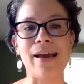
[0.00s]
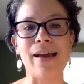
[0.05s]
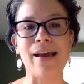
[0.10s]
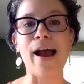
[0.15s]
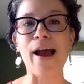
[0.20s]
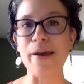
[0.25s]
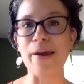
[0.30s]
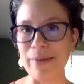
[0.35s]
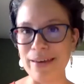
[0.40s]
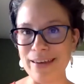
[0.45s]

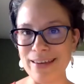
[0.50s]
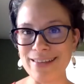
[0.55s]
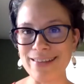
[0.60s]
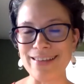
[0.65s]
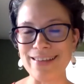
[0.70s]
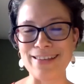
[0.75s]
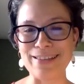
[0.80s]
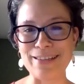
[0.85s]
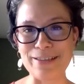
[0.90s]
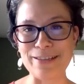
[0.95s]
IBES,
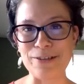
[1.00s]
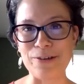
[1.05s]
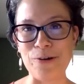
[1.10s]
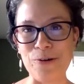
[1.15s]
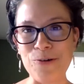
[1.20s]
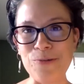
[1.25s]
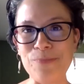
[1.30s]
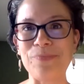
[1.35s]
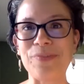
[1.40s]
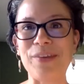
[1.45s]
as it's
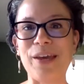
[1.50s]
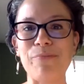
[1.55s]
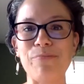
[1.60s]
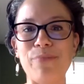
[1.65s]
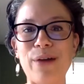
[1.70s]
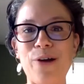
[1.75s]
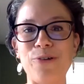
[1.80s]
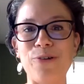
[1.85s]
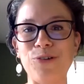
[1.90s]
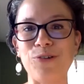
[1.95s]
known, at
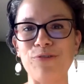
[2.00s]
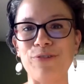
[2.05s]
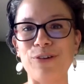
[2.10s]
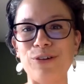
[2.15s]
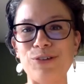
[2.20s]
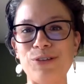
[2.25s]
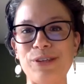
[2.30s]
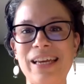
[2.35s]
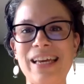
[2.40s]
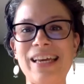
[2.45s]
Brown
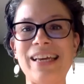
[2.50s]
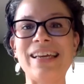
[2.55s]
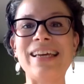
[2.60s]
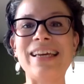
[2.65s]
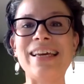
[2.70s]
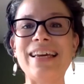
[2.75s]
University,